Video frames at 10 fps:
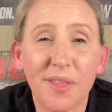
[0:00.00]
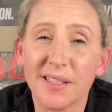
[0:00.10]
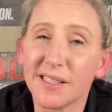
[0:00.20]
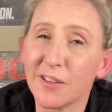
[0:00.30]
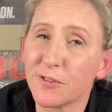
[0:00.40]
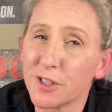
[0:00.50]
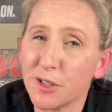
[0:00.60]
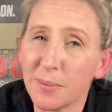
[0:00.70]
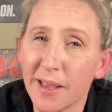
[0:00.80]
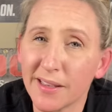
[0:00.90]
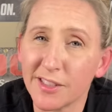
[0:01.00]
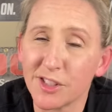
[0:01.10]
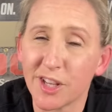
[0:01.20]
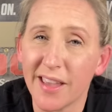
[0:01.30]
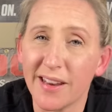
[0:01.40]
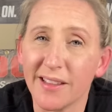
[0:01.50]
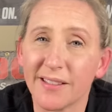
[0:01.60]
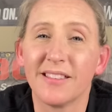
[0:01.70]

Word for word: thanks again for tuning back into Chickanic.